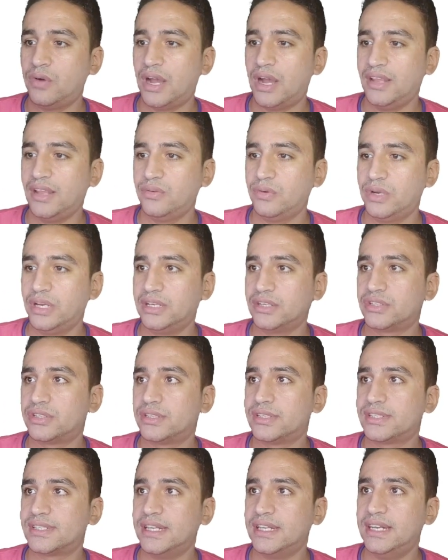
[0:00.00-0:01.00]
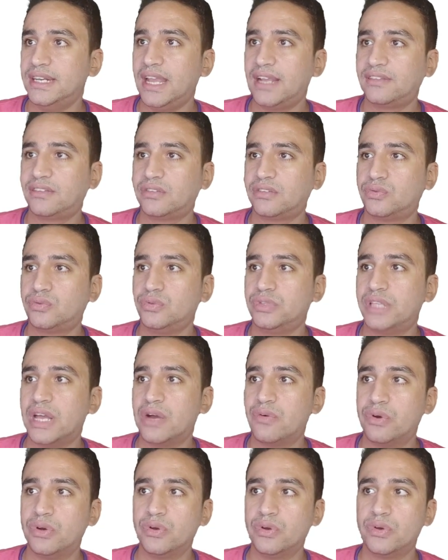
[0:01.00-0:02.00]
I will select to
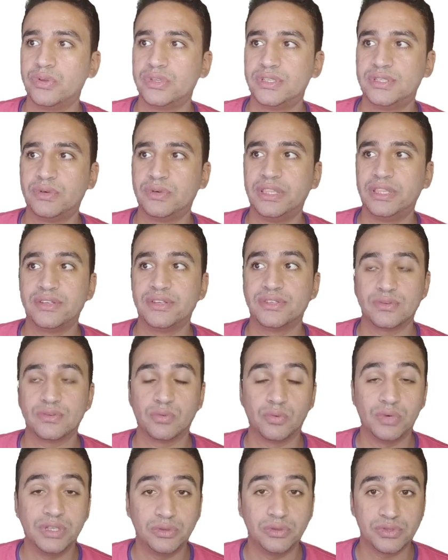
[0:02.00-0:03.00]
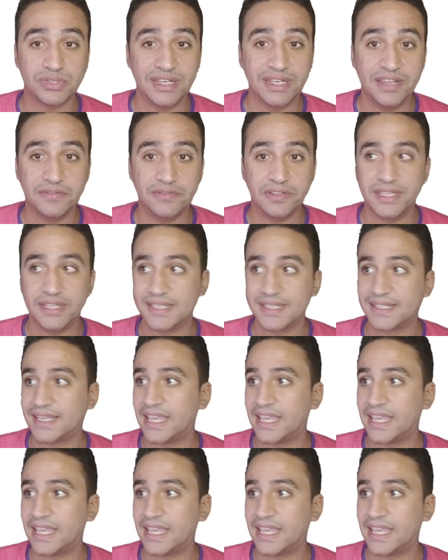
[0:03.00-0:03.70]
download the Windows 11 disk